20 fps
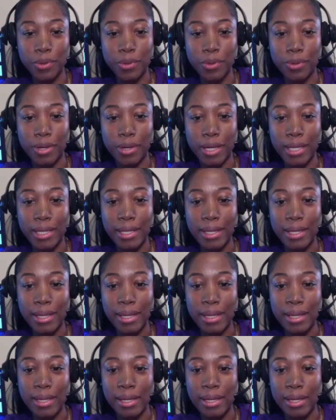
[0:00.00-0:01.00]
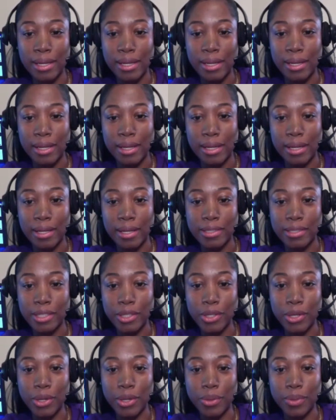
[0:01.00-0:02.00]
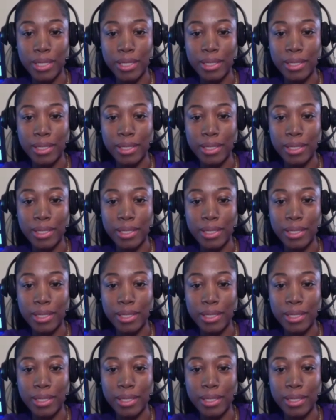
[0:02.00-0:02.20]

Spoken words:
on? How's it going?